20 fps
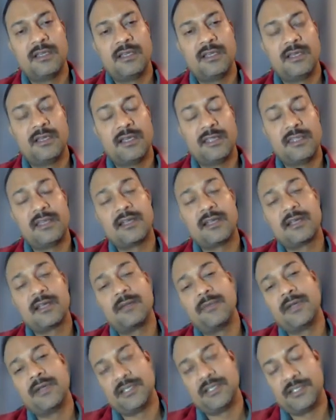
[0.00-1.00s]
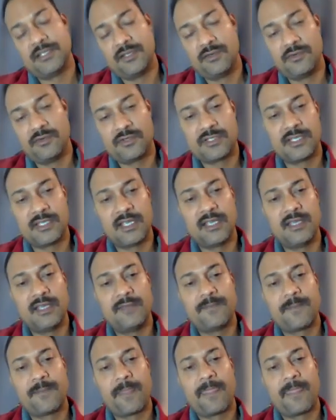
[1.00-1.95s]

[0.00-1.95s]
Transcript: and the recommendation you would say